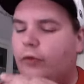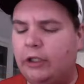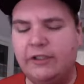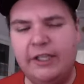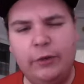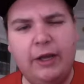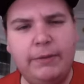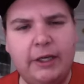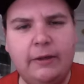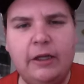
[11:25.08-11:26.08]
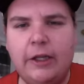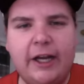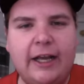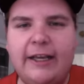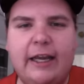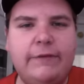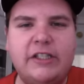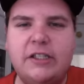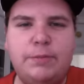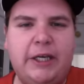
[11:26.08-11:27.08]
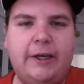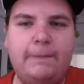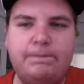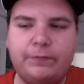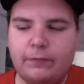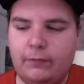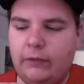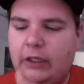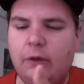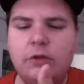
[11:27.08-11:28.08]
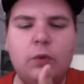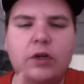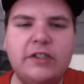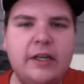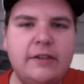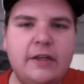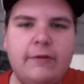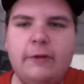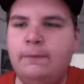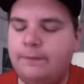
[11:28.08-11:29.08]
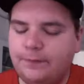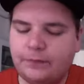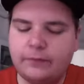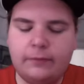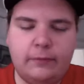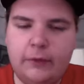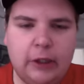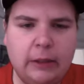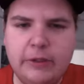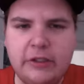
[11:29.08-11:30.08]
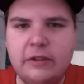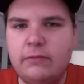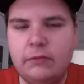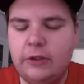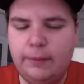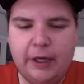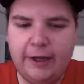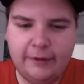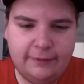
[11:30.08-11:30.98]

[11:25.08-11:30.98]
See what I mean? Like, I can't even speak. That was the worst sentence ever. I'm just, goodbye.